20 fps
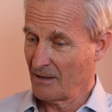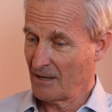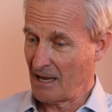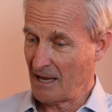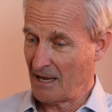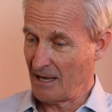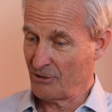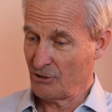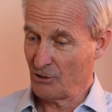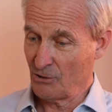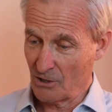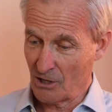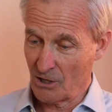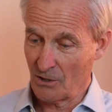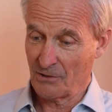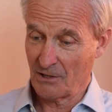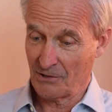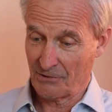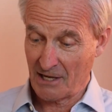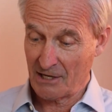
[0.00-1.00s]
And
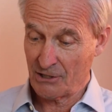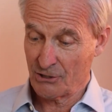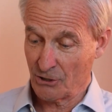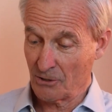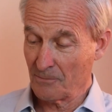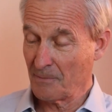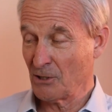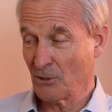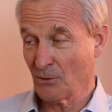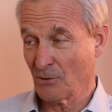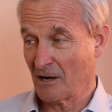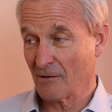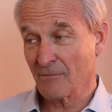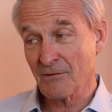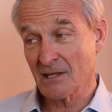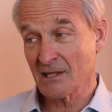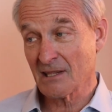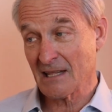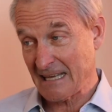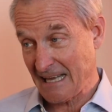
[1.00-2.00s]
that they should be doing
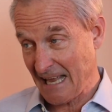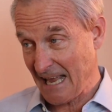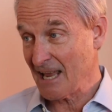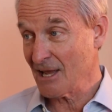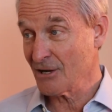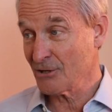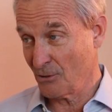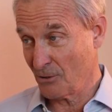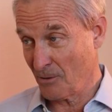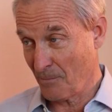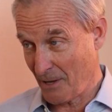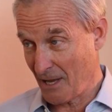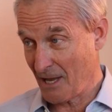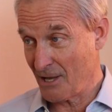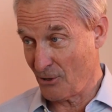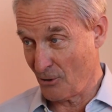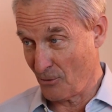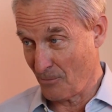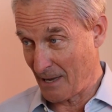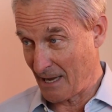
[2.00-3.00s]
everything they can do to pay
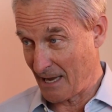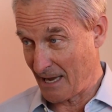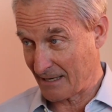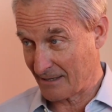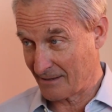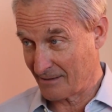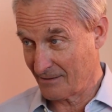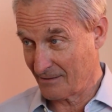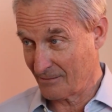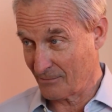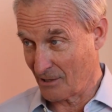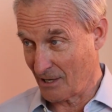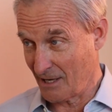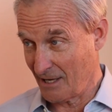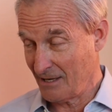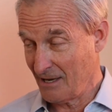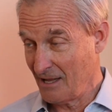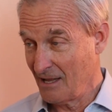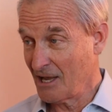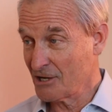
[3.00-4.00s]
you back,
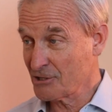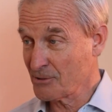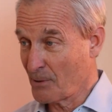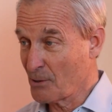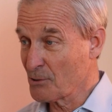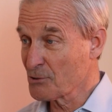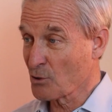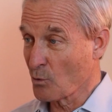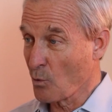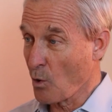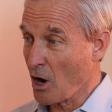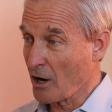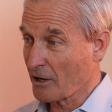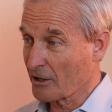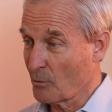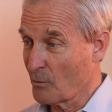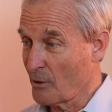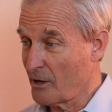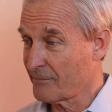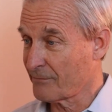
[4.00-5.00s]
right? As opposed to
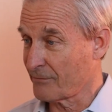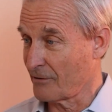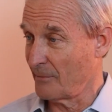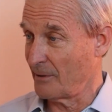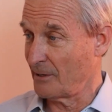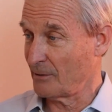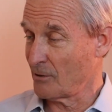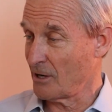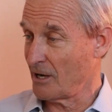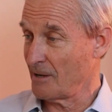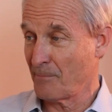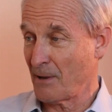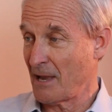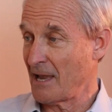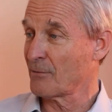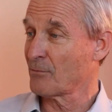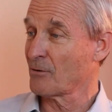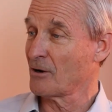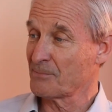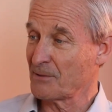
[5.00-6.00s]
walking away from it, right?
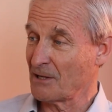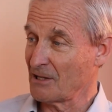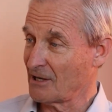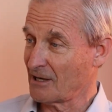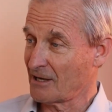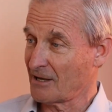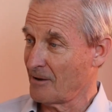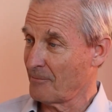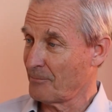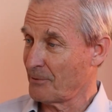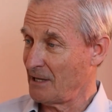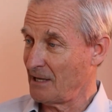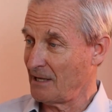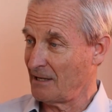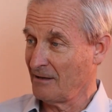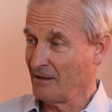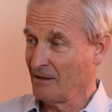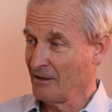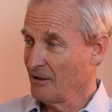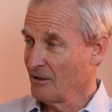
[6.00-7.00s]
Bankrupting the company
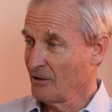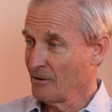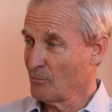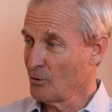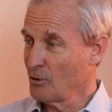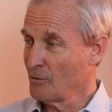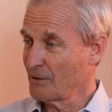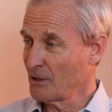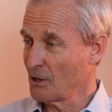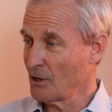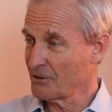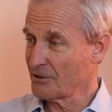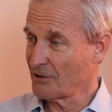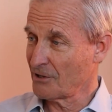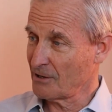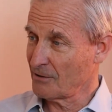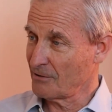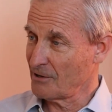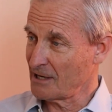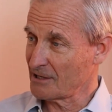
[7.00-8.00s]
and moving on to
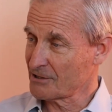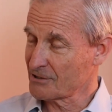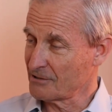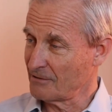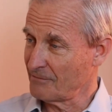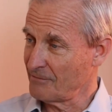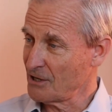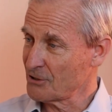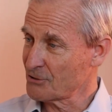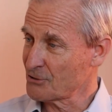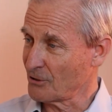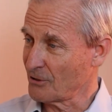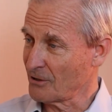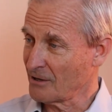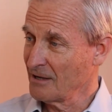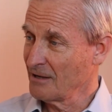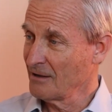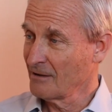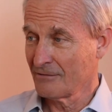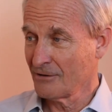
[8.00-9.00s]
their next adventure.
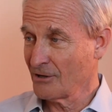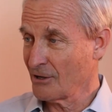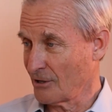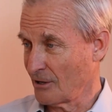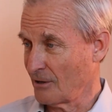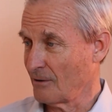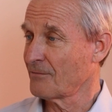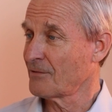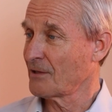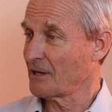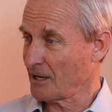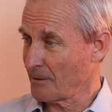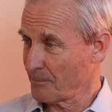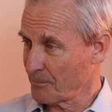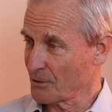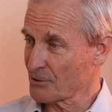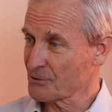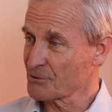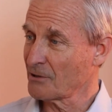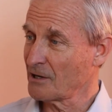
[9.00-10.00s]
No. If they got a
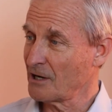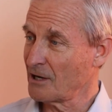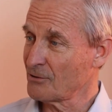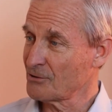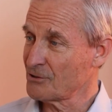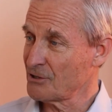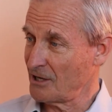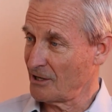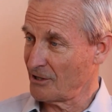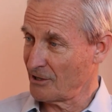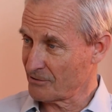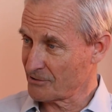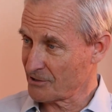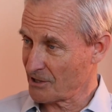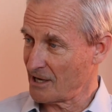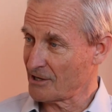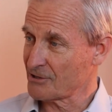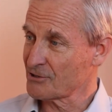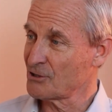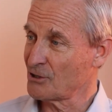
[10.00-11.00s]
personal guarantee, they're
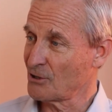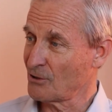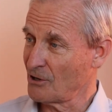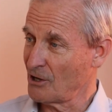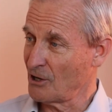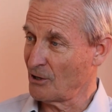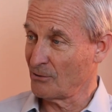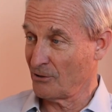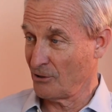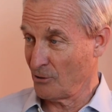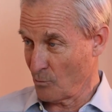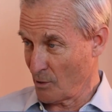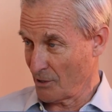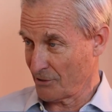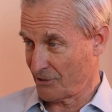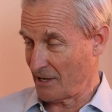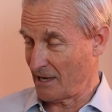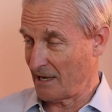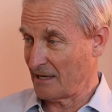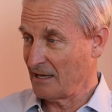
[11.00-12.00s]
attached to your note and you
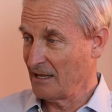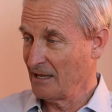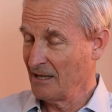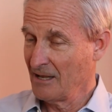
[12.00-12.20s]
want that.